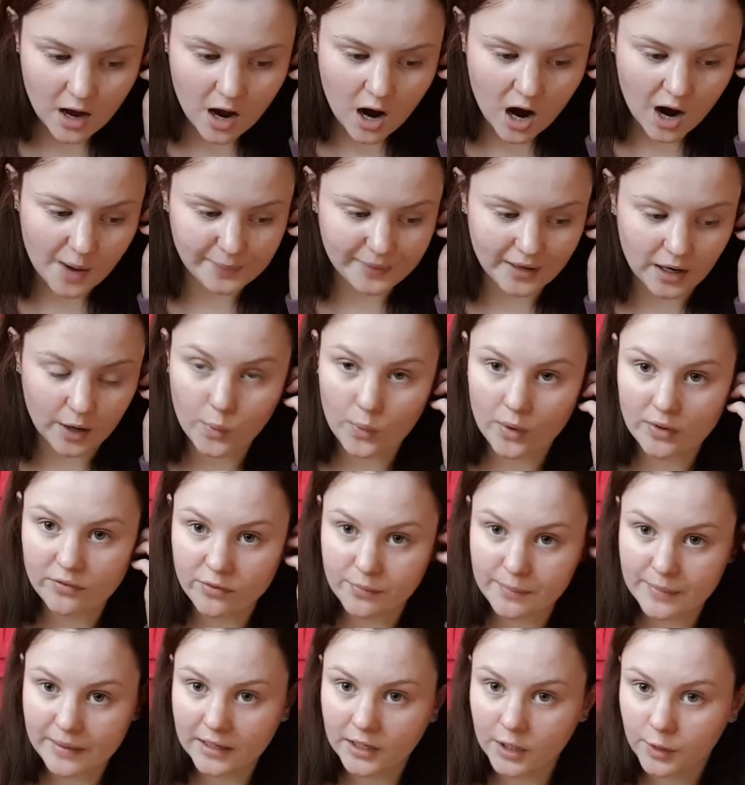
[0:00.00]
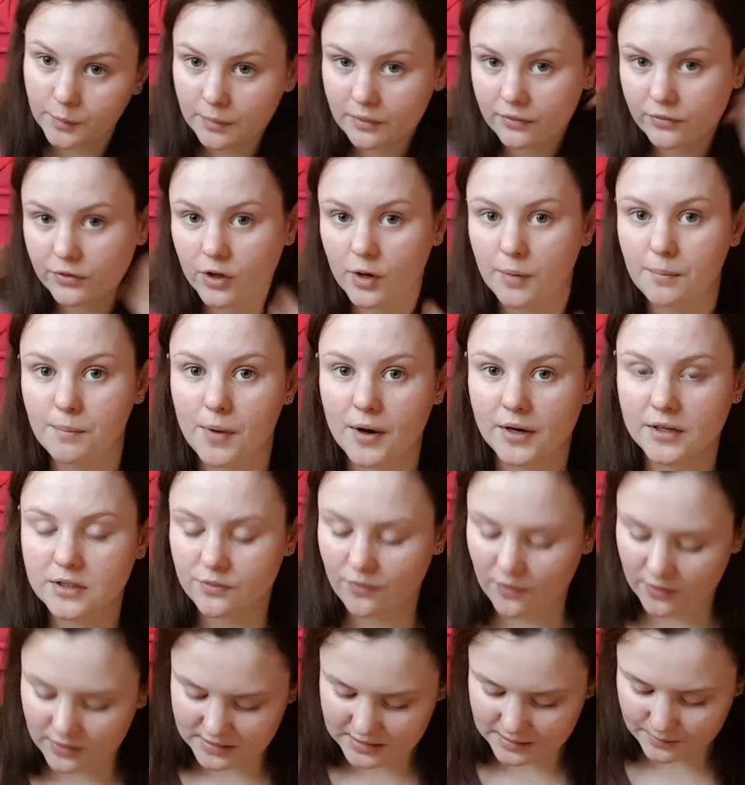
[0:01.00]
I mean, I'm quite familiar with them. Mine's
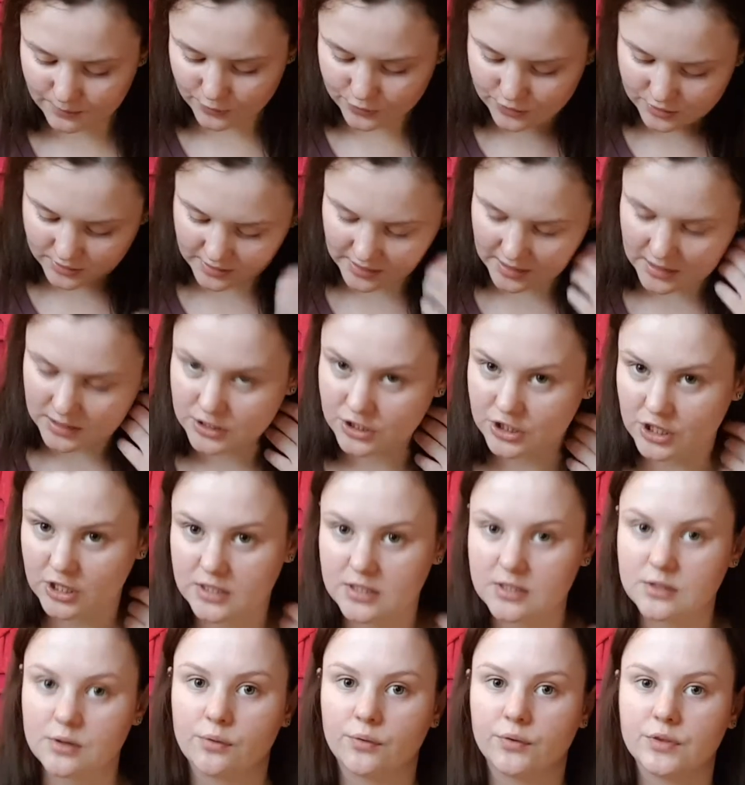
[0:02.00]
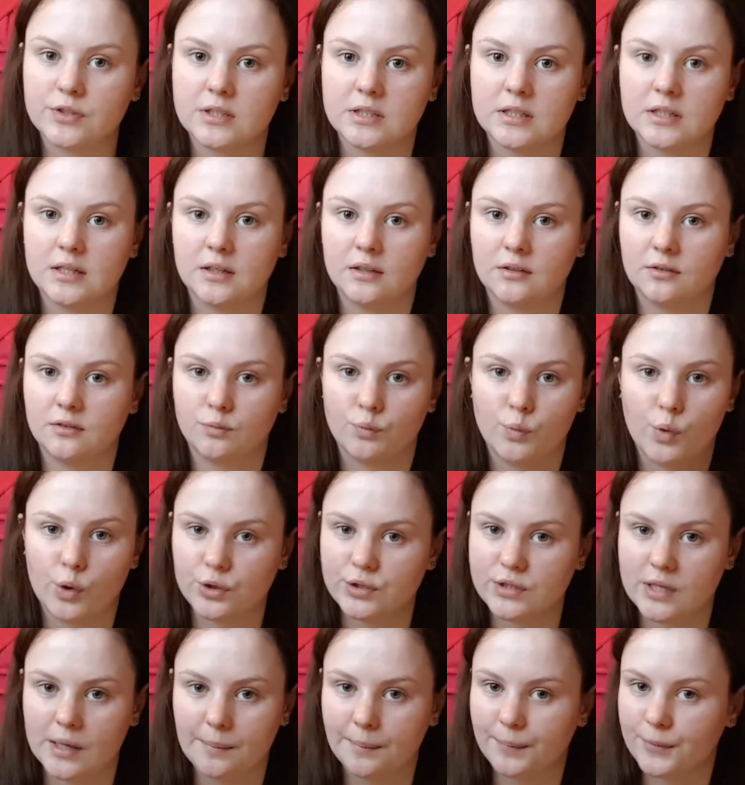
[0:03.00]
very similar to this, just obviously one
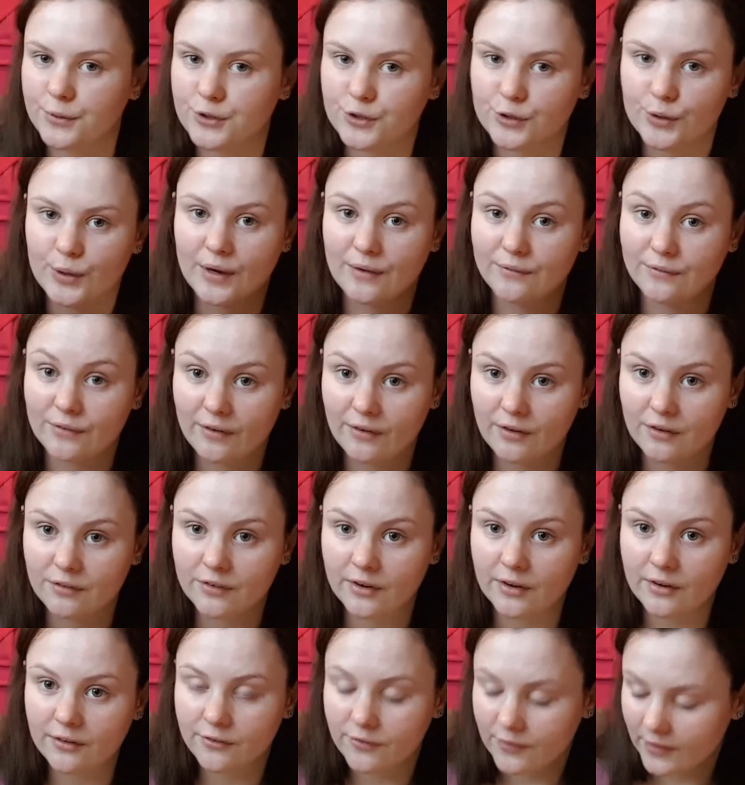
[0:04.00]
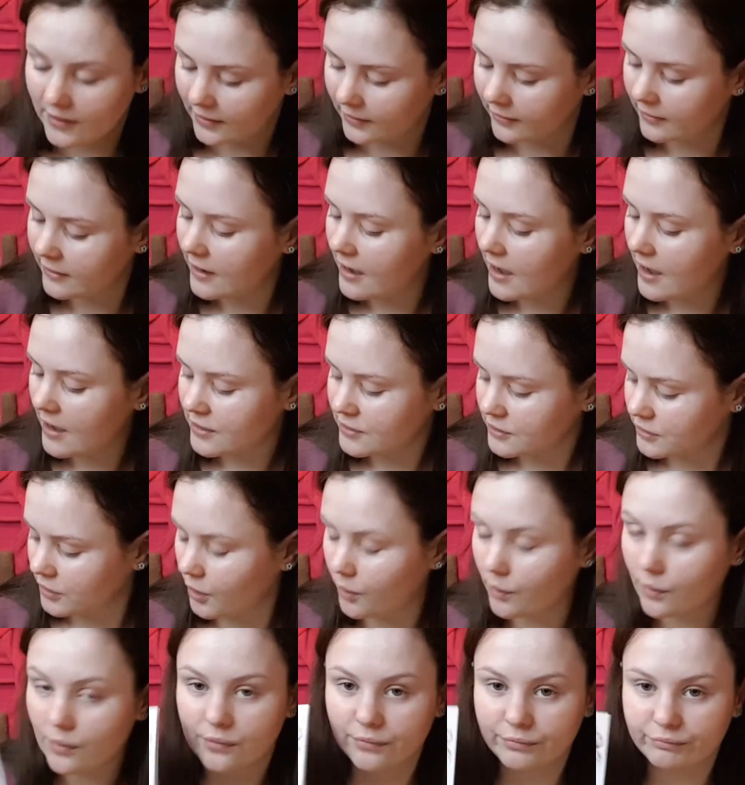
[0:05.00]
temperature and very, very thin.
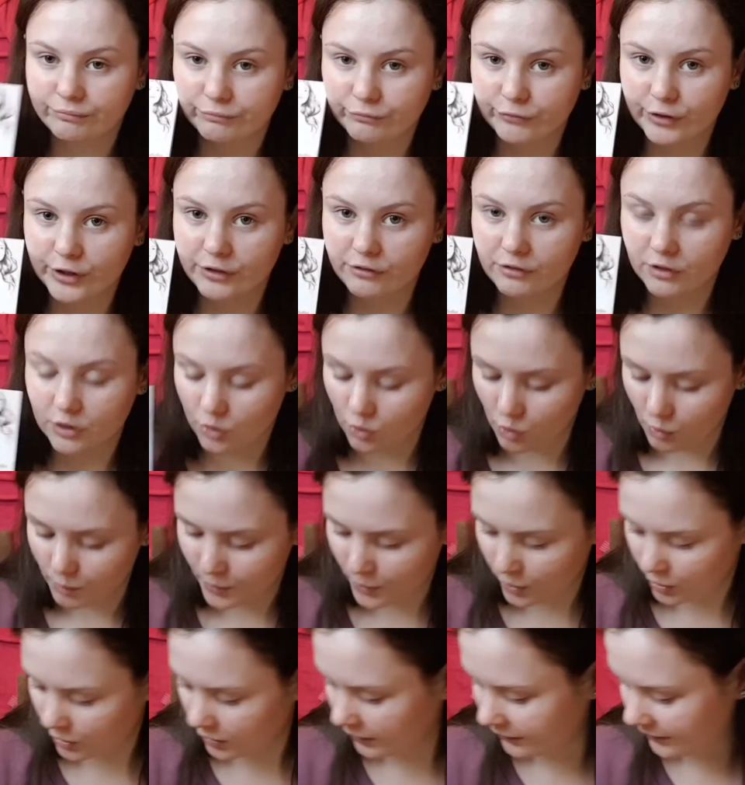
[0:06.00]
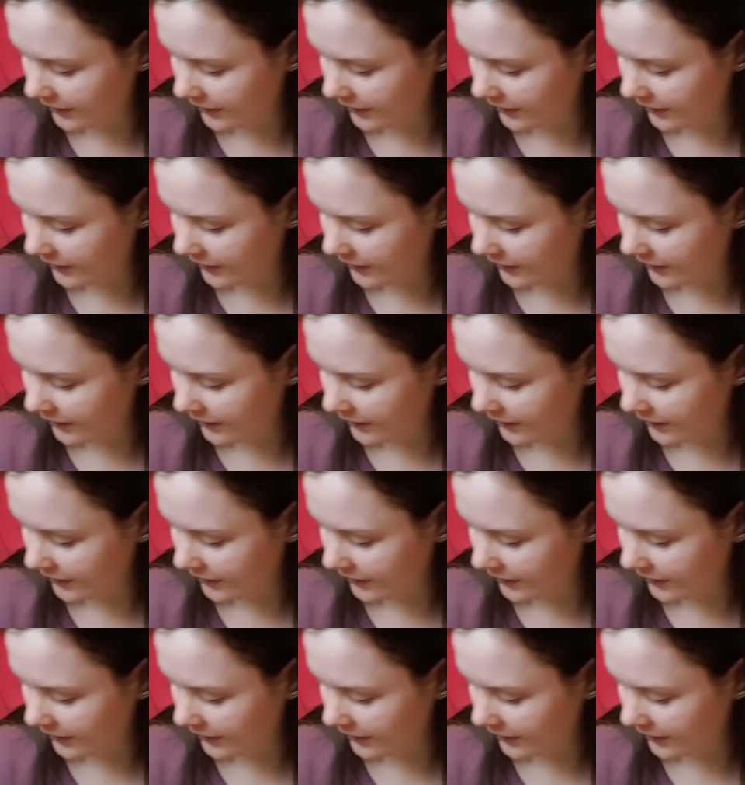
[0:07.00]
So really, really cool booklet